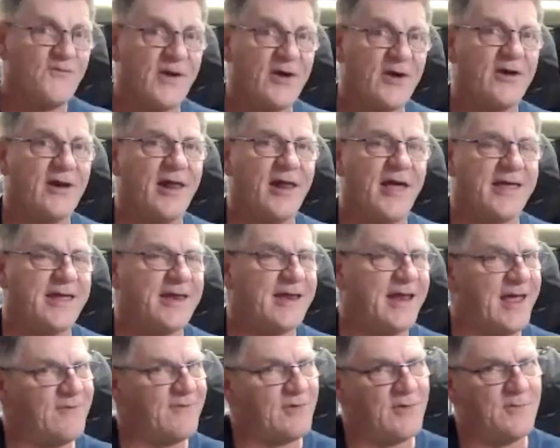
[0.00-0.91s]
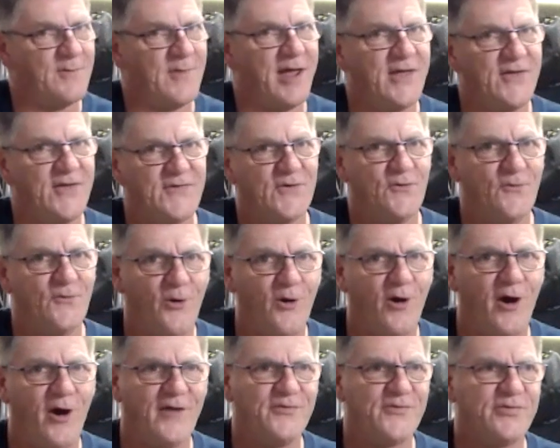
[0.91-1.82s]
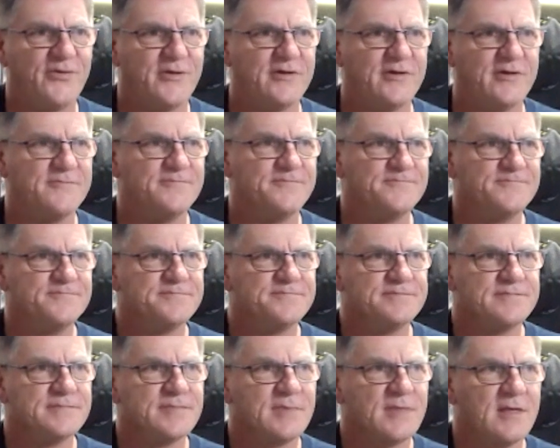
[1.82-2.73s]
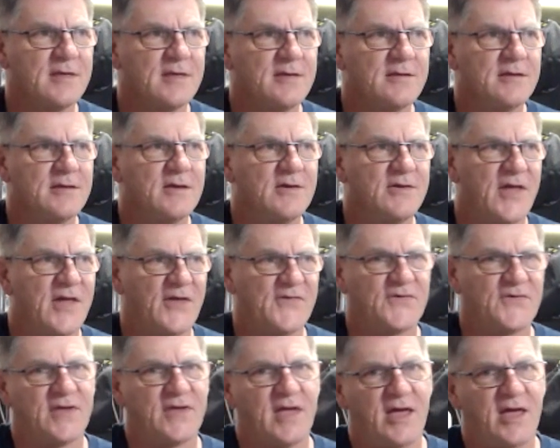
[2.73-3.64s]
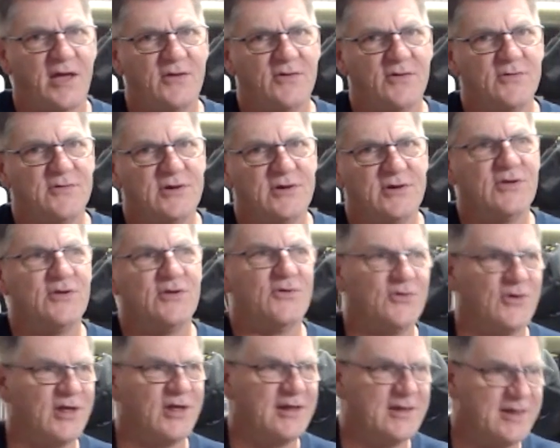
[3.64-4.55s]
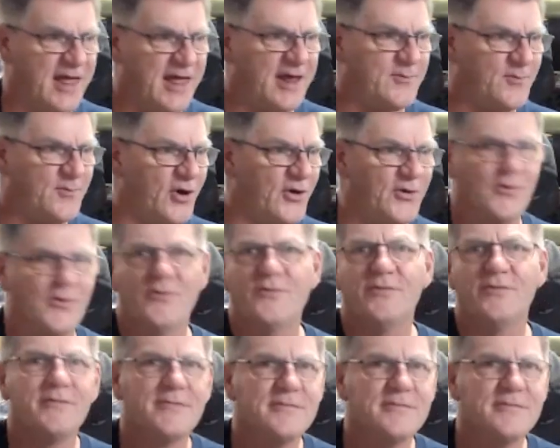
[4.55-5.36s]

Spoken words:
very lucky to have an amazing wife that doesn't go, do you need that model?